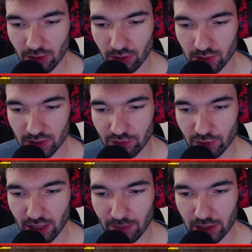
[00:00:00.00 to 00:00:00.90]
not use it for
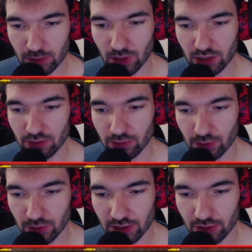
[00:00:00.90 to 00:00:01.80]
damage, but
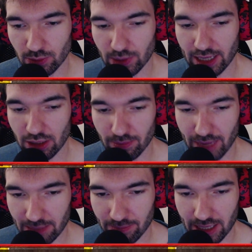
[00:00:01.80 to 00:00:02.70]
use it to get your
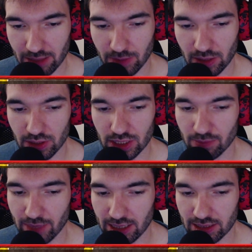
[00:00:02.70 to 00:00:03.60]
mech back, because your
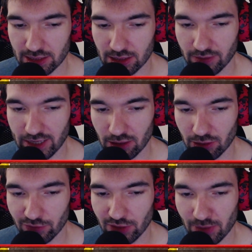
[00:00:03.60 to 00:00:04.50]
mech is quite a lot
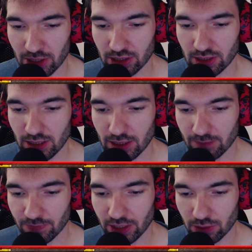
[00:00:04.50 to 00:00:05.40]
of damage
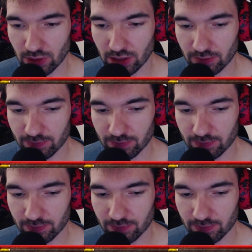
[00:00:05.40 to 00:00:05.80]
that you need.